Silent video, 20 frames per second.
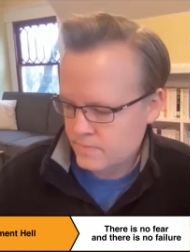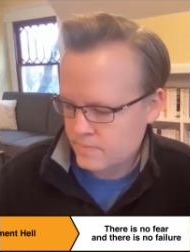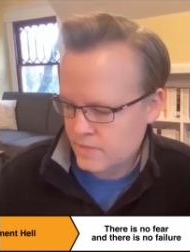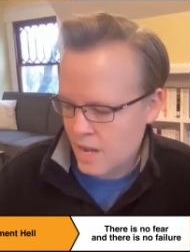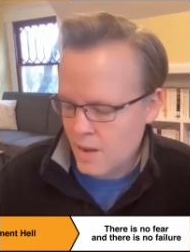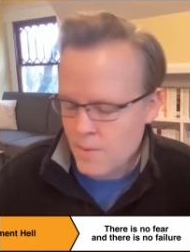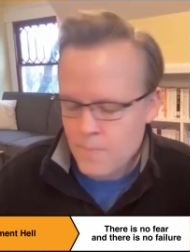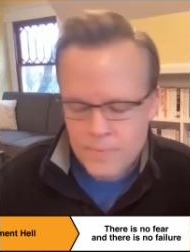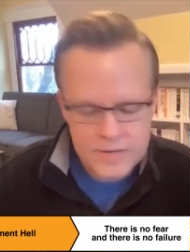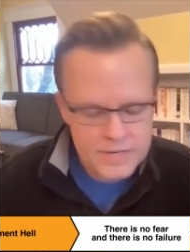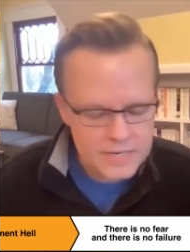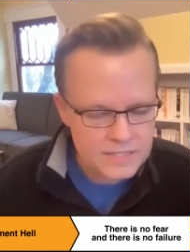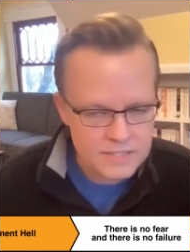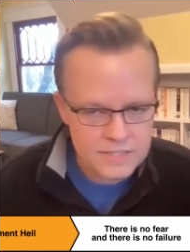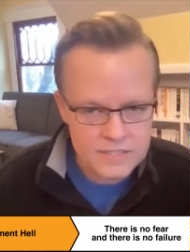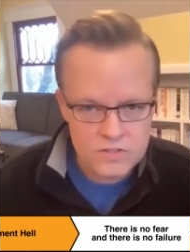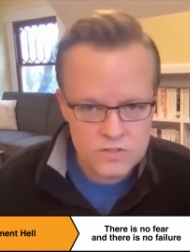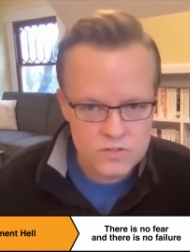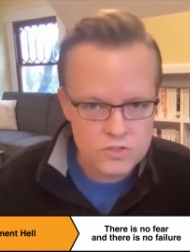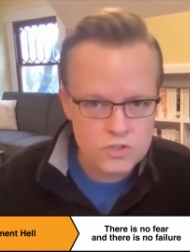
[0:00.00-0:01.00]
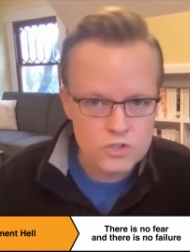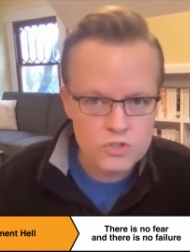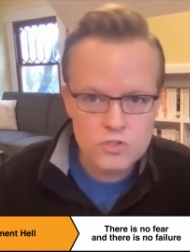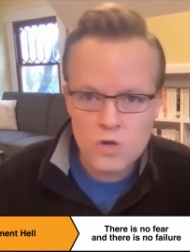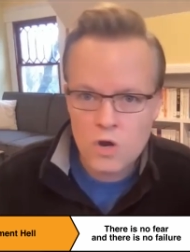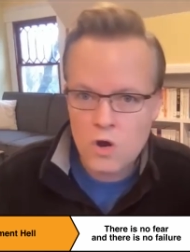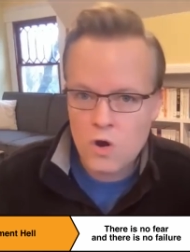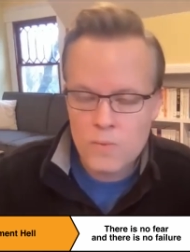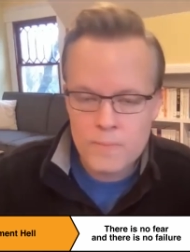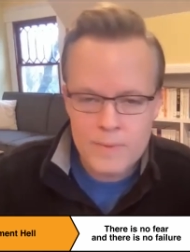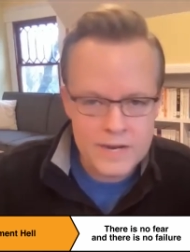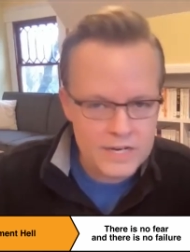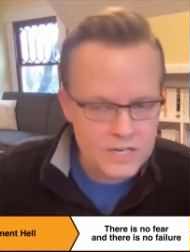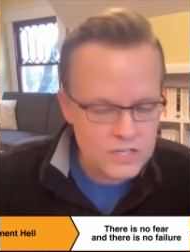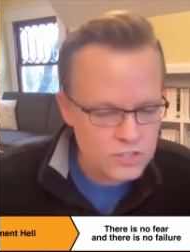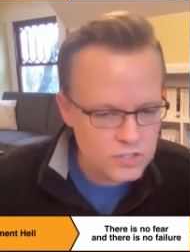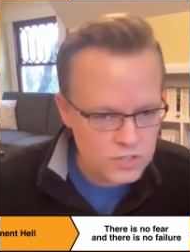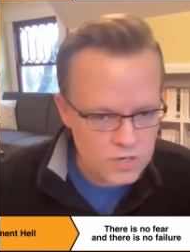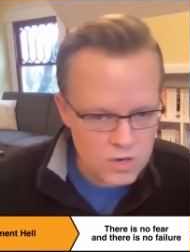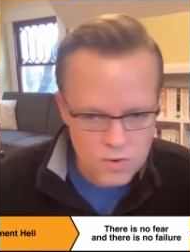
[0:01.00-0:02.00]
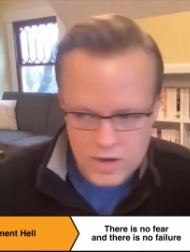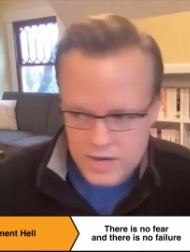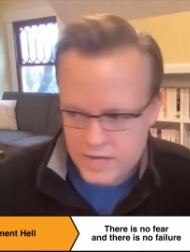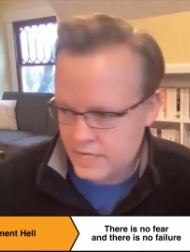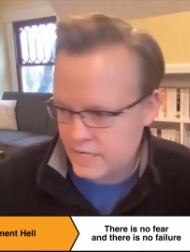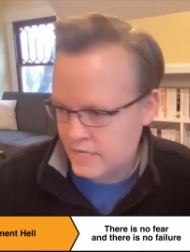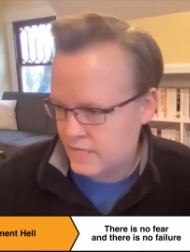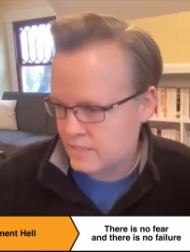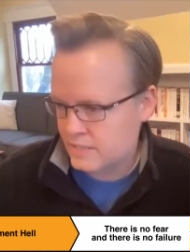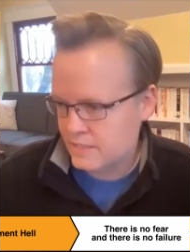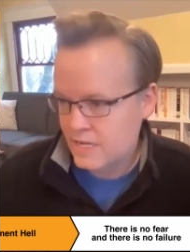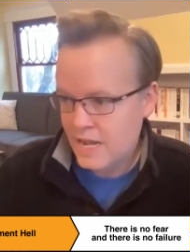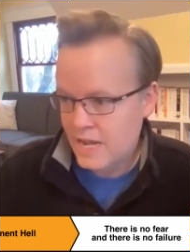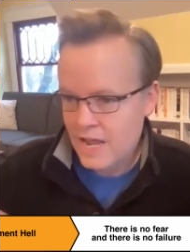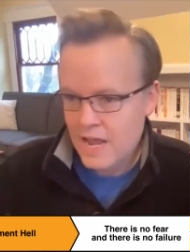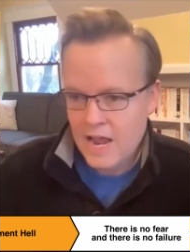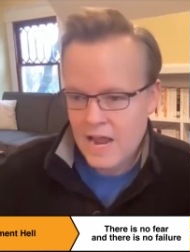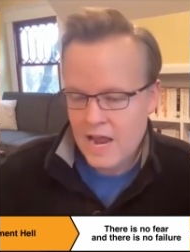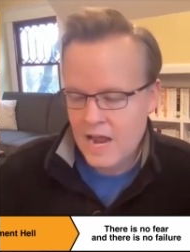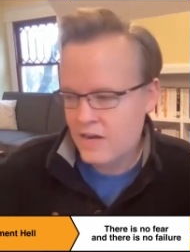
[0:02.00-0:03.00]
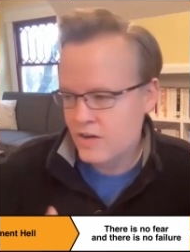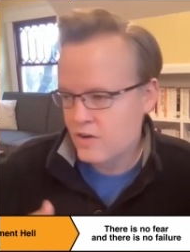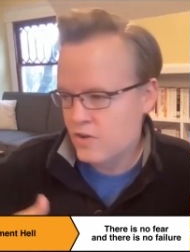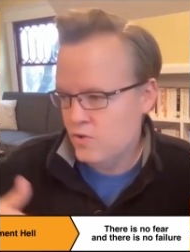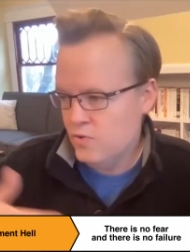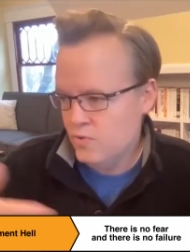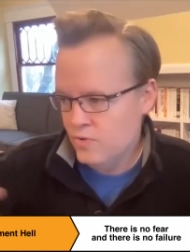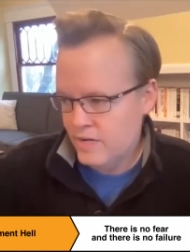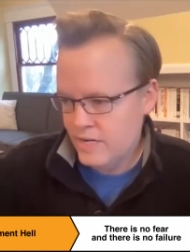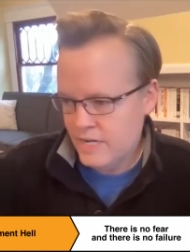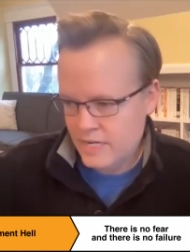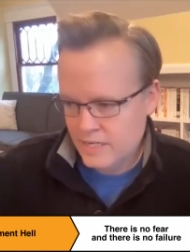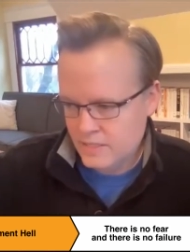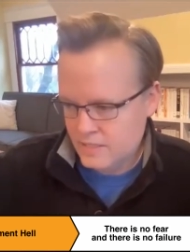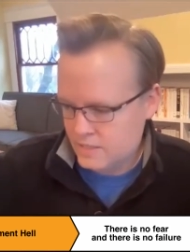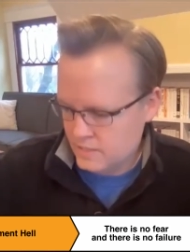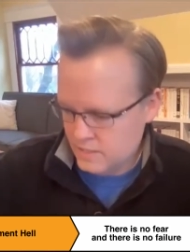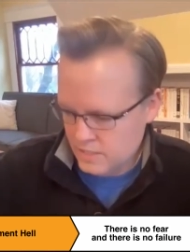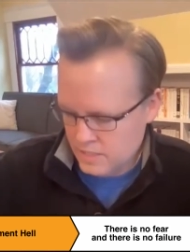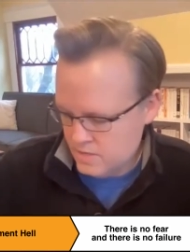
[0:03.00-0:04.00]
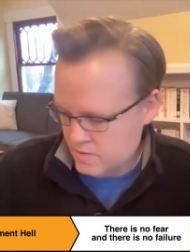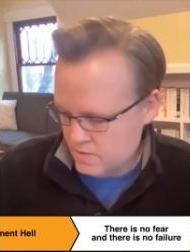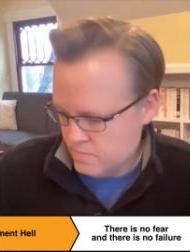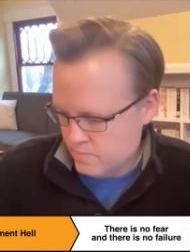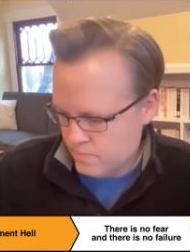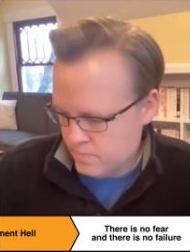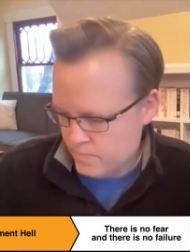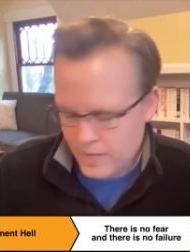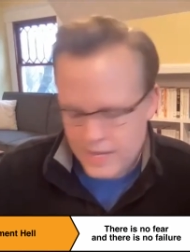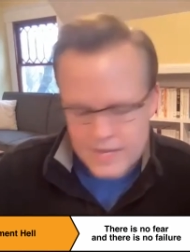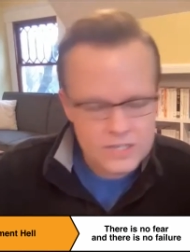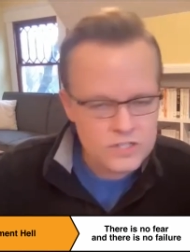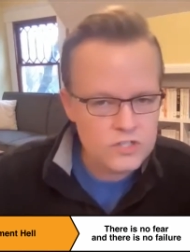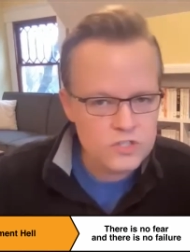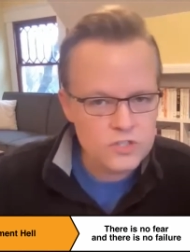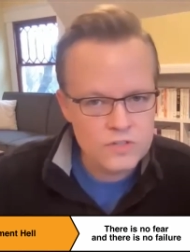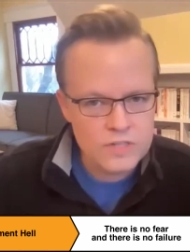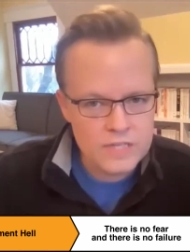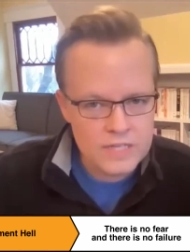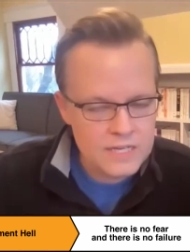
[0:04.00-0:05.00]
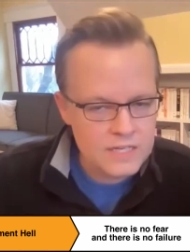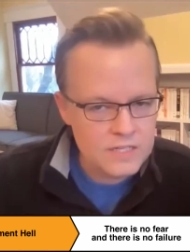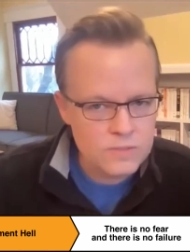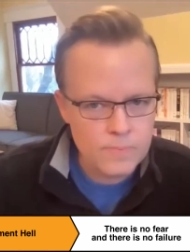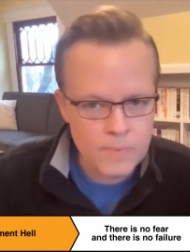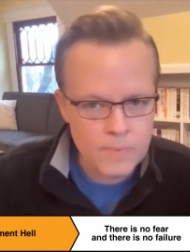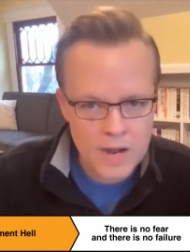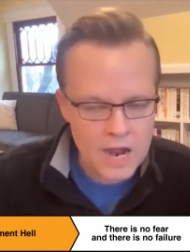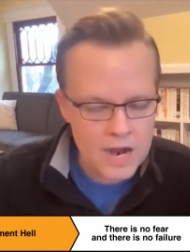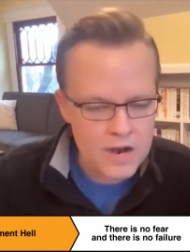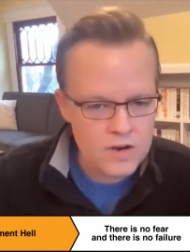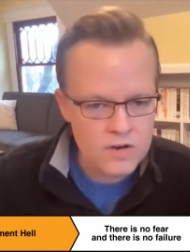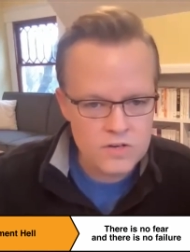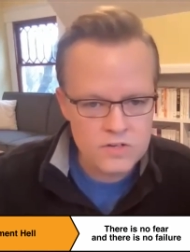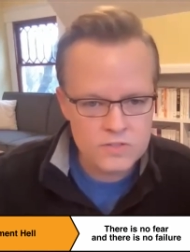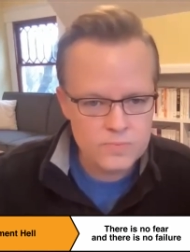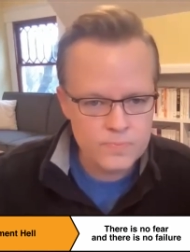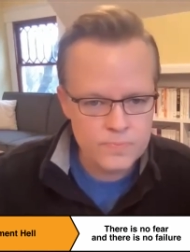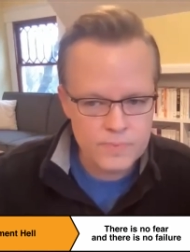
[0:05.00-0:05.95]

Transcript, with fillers: companies and there's so many show ideas, and you need to pitch these buyers.